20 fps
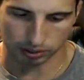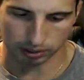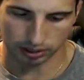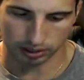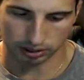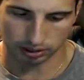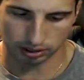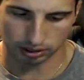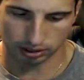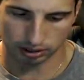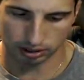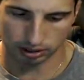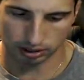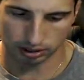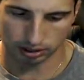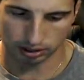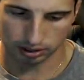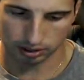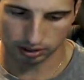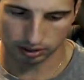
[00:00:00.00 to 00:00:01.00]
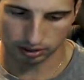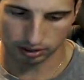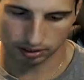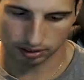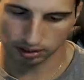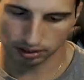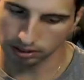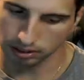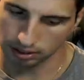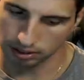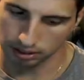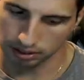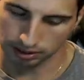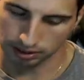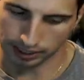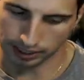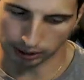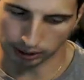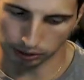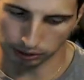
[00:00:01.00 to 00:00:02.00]
right?
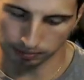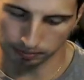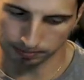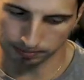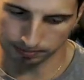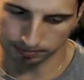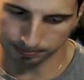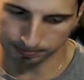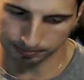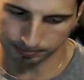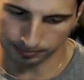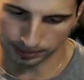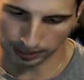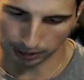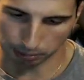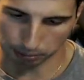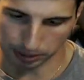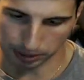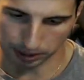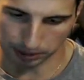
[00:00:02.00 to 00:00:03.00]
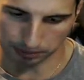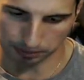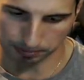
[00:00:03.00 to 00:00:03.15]
Thank you. Thank you, buddy.